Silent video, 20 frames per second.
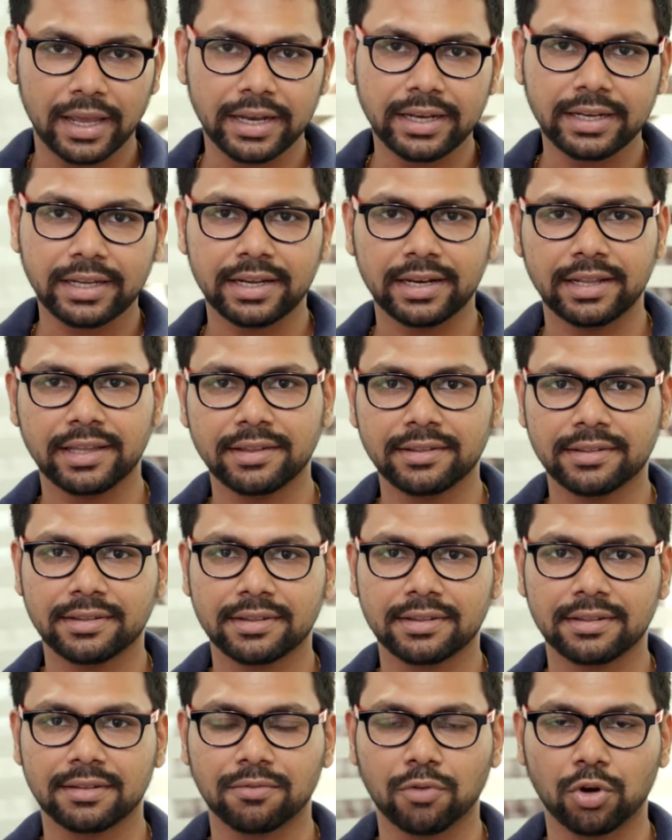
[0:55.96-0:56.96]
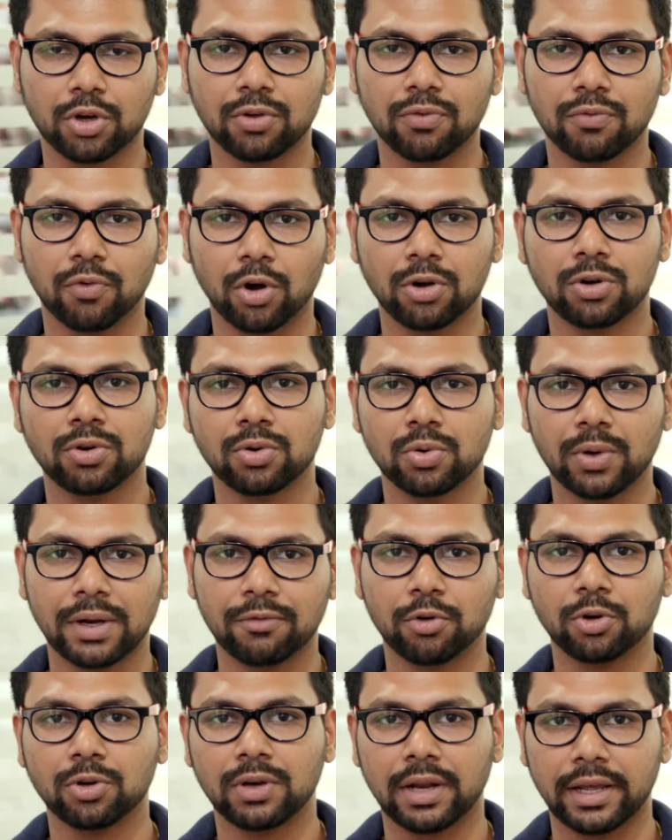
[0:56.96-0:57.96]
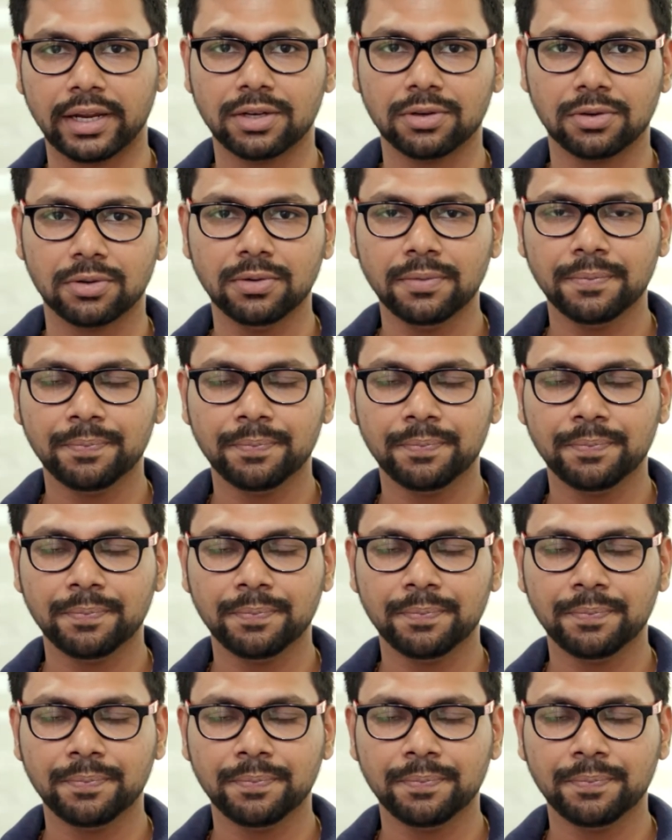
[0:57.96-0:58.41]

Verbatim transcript: increase what you want to do and what you like to do.